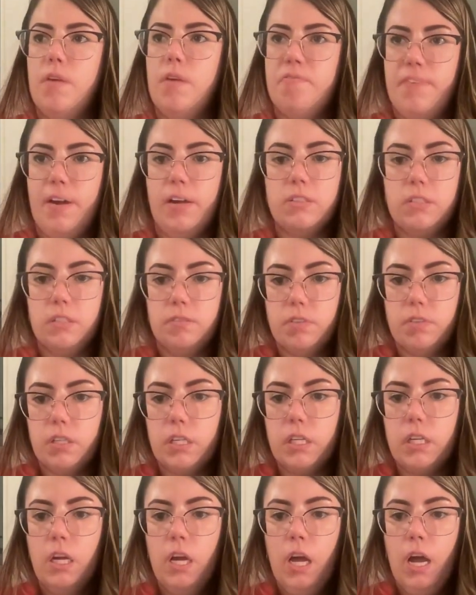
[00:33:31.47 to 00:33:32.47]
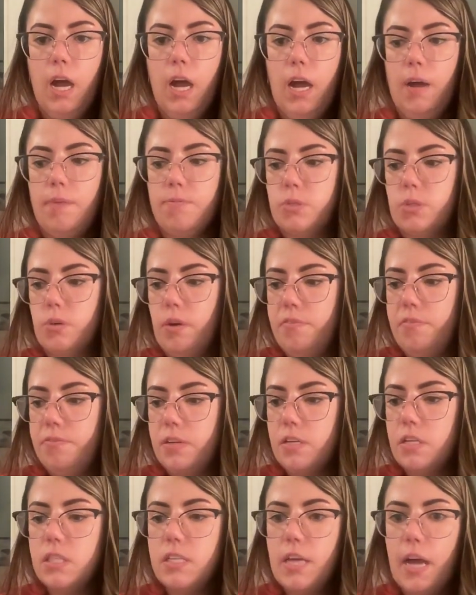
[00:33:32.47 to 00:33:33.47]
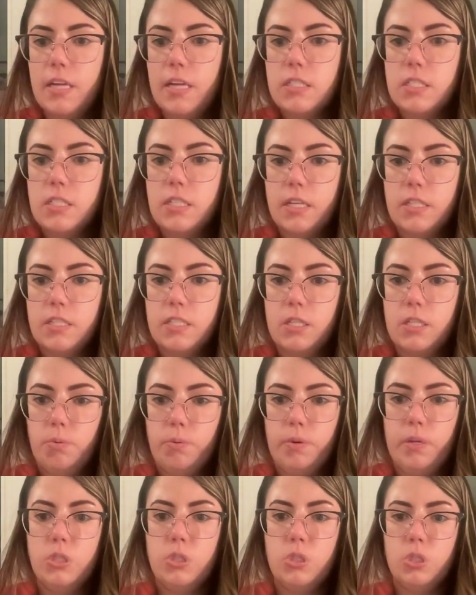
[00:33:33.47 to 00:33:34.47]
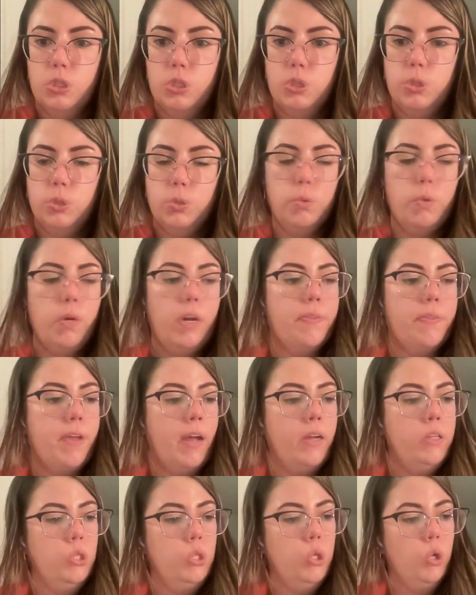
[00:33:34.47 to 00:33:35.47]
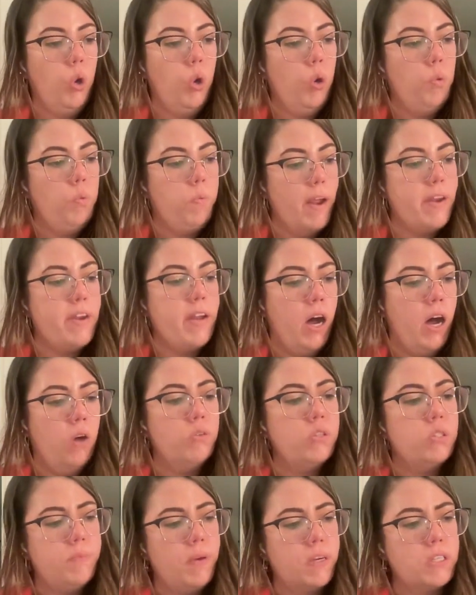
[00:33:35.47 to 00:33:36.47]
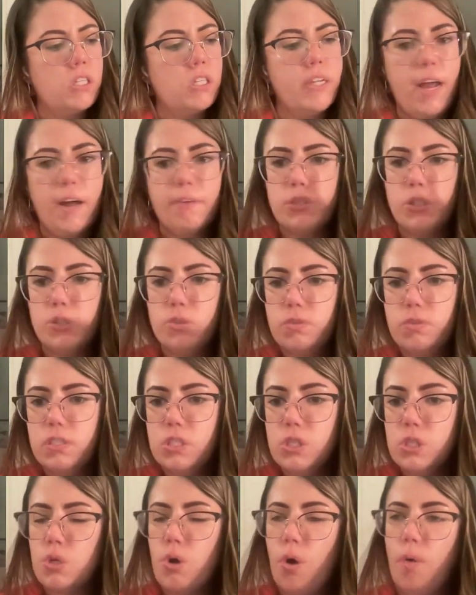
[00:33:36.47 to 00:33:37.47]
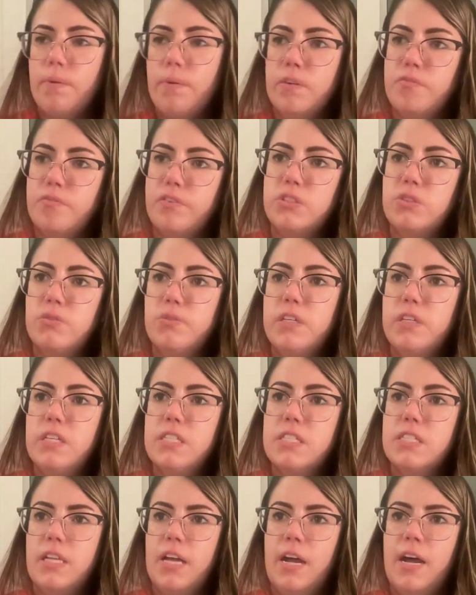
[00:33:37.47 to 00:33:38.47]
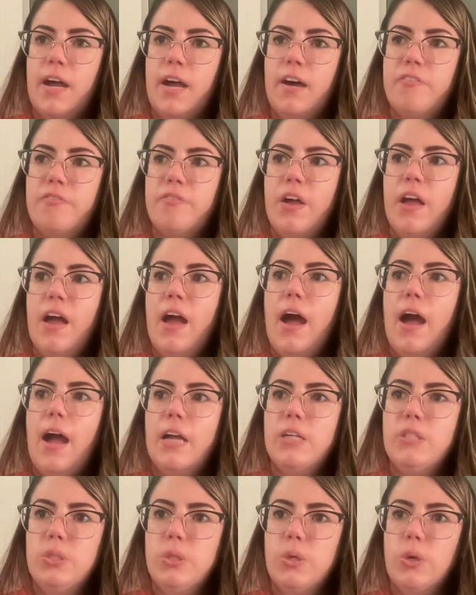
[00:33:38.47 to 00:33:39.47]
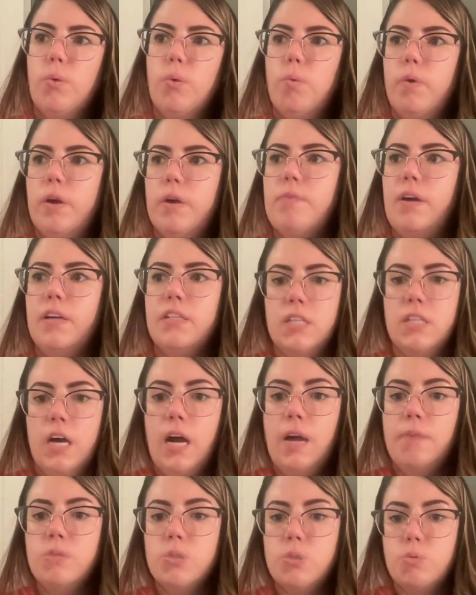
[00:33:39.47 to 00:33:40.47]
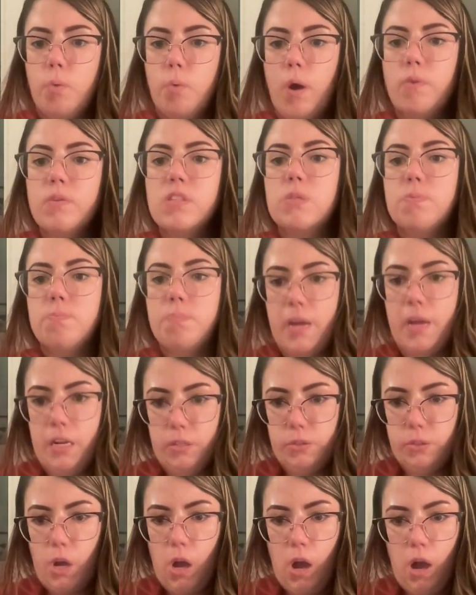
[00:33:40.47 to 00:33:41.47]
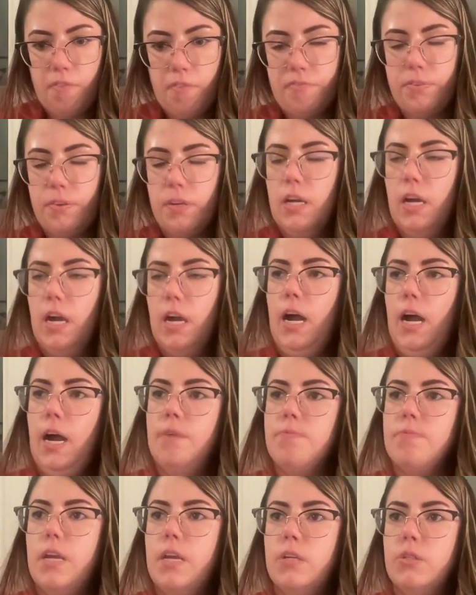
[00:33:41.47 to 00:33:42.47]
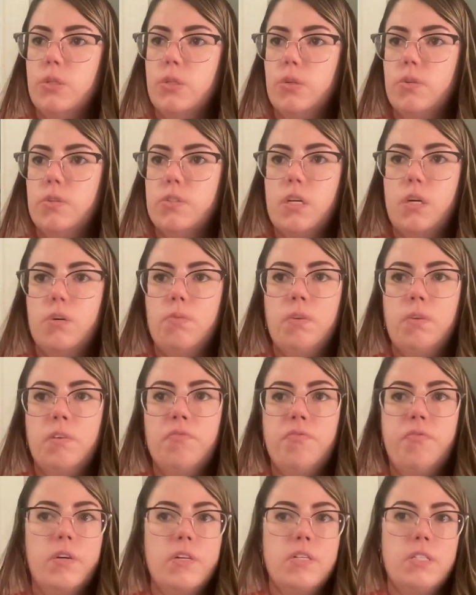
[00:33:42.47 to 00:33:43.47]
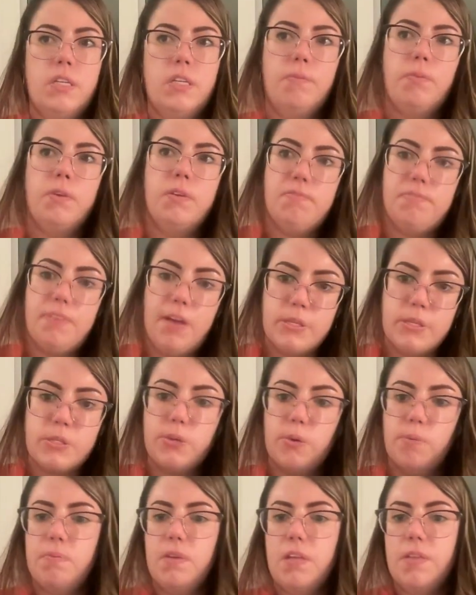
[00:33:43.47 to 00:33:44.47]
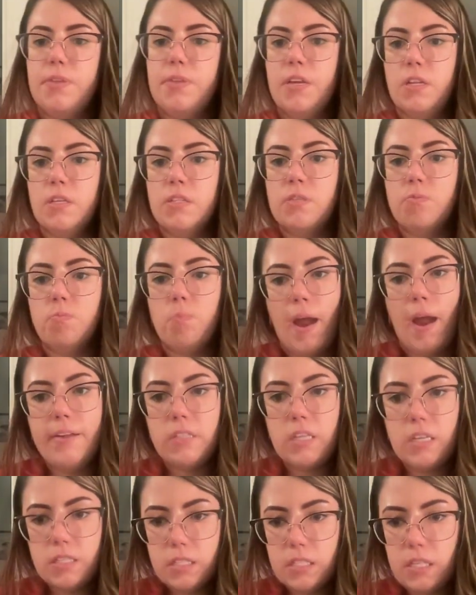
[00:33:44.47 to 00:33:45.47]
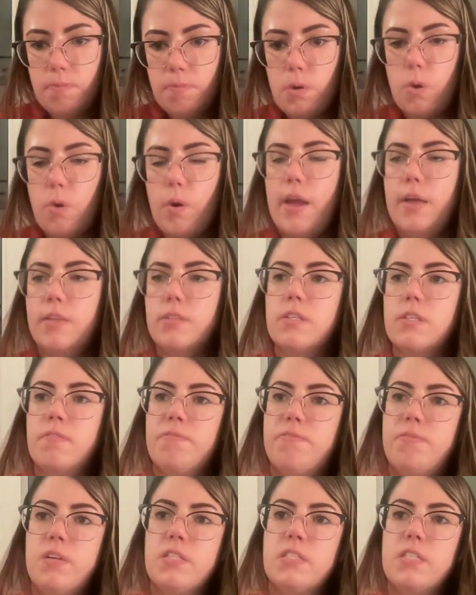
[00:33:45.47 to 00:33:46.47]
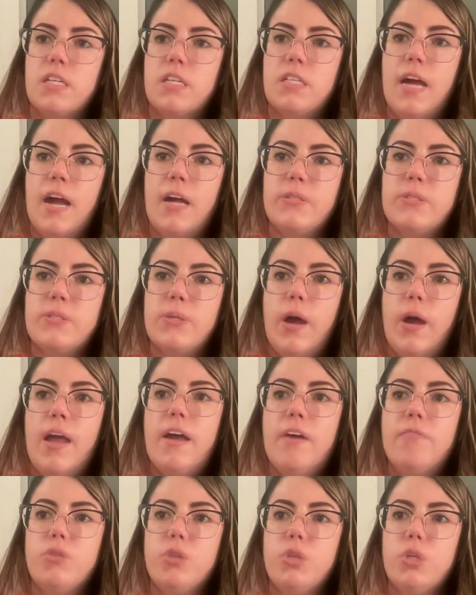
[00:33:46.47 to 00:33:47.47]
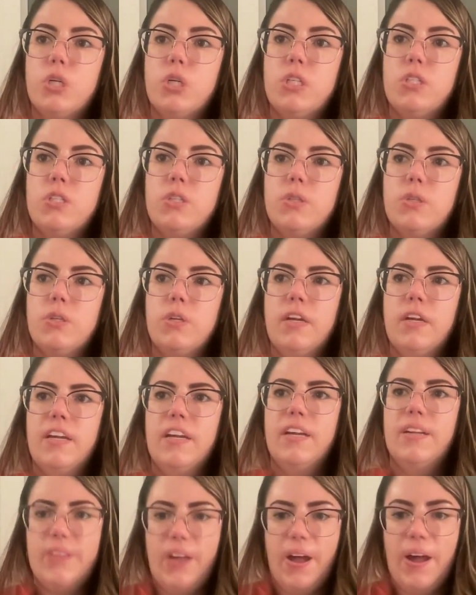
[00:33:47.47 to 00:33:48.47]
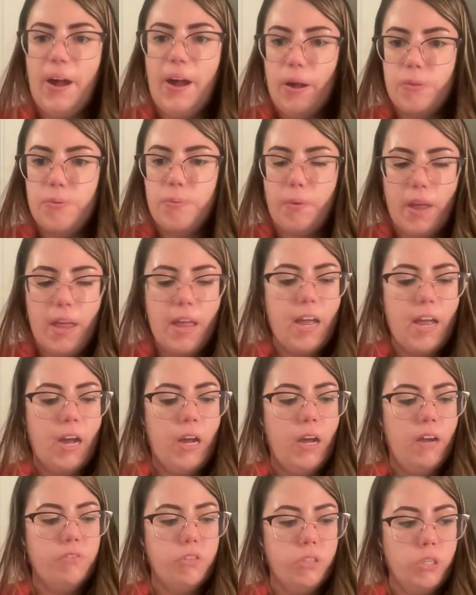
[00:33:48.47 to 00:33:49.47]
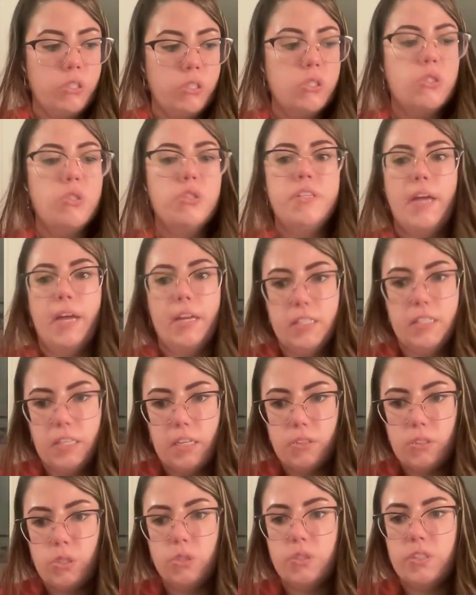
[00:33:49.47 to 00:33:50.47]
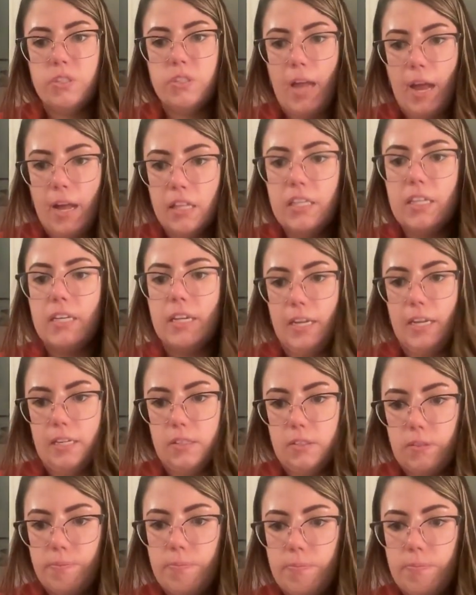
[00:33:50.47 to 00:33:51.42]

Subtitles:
effectively. So I think that's the way to do it. I know right now, especially after doing this company for 3 years and a half, I know where my time is well spent off. And those are with, for example, investor meetings, writing some grants and things like that. So I have learned it in a hard way. I have learned to delegate